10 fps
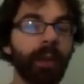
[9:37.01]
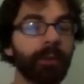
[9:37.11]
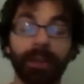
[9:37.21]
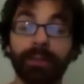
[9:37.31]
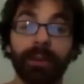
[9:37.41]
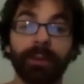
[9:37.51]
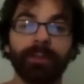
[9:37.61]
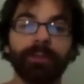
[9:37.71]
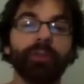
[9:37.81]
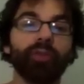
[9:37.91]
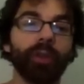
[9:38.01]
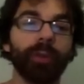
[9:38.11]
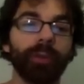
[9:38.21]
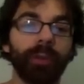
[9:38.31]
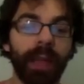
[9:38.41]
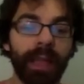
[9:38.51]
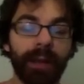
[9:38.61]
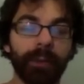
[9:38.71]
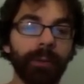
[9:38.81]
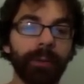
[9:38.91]
So A-star is just a general
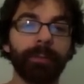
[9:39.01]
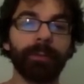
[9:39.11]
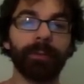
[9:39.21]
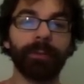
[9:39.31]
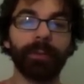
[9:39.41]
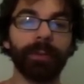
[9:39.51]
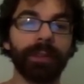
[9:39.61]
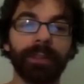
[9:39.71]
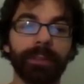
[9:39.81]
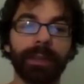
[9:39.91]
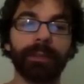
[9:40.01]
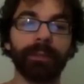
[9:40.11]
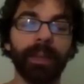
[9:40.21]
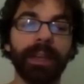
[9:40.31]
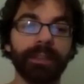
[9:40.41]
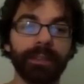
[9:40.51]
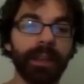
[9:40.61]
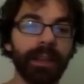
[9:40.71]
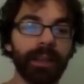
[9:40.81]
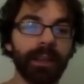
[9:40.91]
algorithm for traversing some kind of space
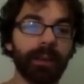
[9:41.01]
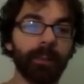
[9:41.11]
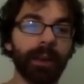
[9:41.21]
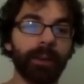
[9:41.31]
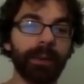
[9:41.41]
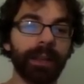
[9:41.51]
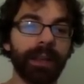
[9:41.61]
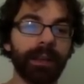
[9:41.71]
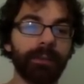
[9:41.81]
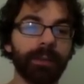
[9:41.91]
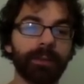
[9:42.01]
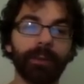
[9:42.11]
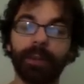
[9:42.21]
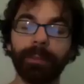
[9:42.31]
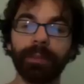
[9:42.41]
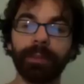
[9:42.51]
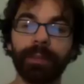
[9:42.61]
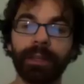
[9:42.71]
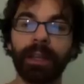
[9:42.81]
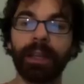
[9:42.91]
where we have a starting
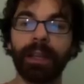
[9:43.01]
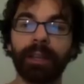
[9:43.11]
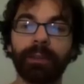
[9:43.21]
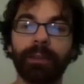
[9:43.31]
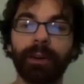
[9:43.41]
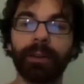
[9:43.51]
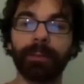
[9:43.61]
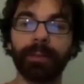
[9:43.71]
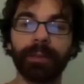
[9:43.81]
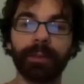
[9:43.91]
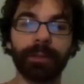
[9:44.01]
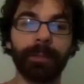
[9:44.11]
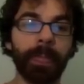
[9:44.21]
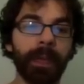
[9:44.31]
position and a target position,